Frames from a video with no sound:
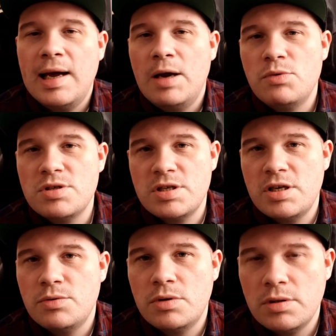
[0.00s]
I will
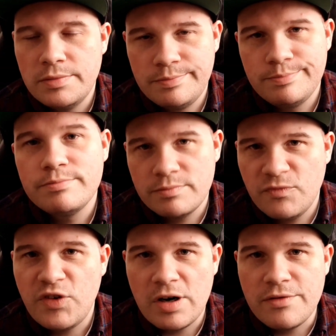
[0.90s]
see you all
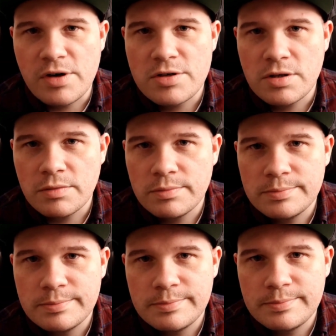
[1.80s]
very very soon.